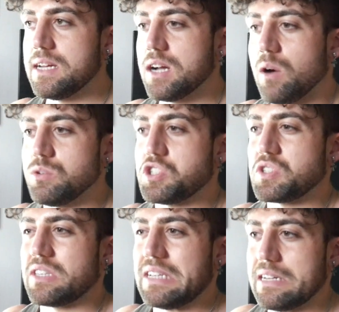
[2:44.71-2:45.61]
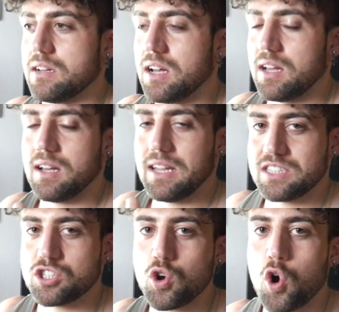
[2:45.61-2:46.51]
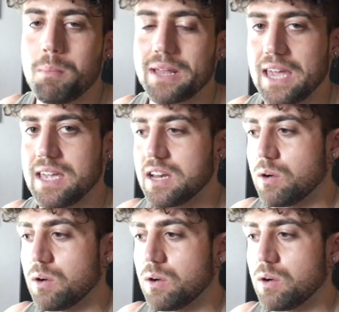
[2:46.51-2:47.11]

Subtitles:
it's so complicated.